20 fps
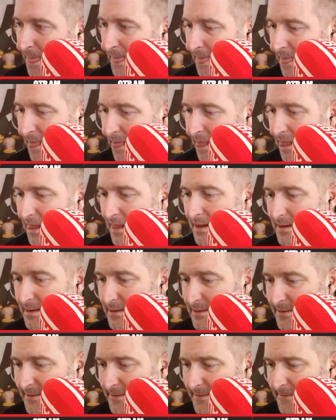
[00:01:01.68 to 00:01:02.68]

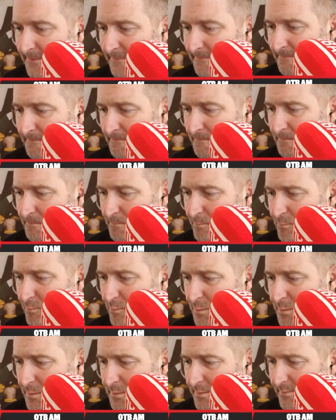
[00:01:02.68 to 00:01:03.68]

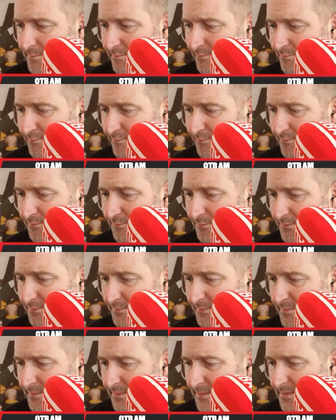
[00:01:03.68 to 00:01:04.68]

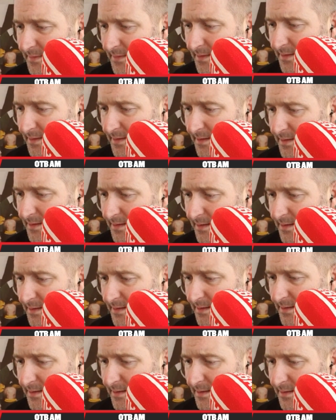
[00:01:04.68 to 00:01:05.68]

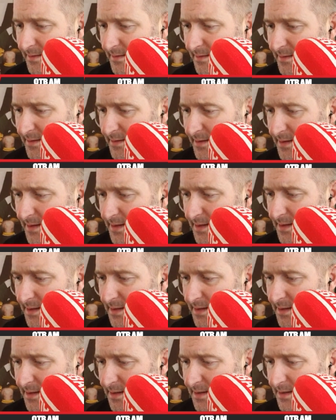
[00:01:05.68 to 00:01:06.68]

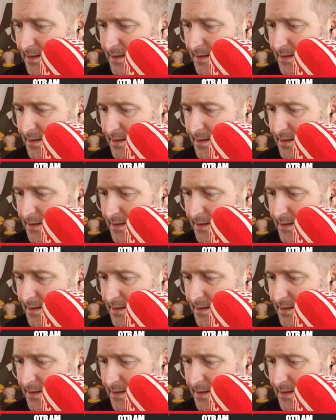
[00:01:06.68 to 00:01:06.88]
(silent)